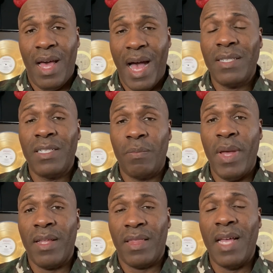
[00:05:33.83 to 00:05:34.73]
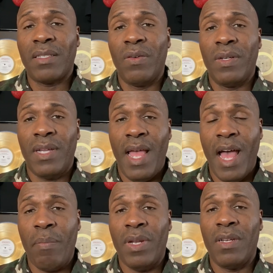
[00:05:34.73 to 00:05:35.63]
I suspect that's going to
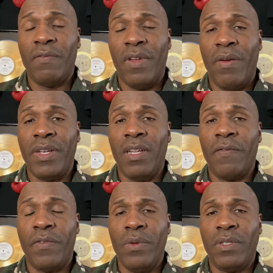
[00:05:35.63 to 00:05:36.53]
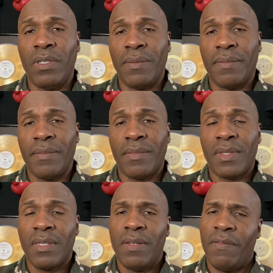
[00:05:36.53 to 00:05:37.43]
happen in the very near future.
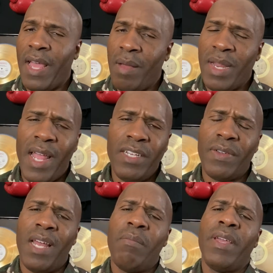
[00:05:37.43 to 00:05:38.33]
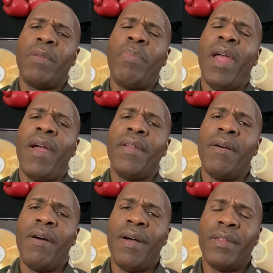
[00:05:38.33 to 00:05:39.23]
Family, I ain't trying to make you
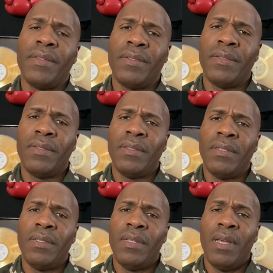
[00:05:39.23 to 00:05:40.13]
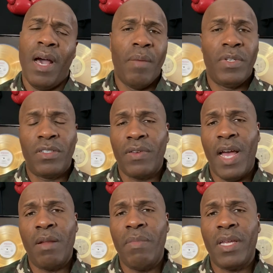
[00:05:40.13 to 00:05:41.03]
paranoid. I'm just
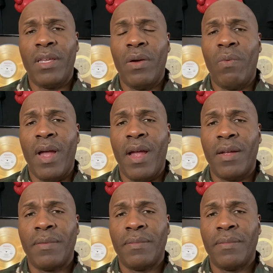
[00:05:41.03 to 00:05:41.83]
trying to make you aware.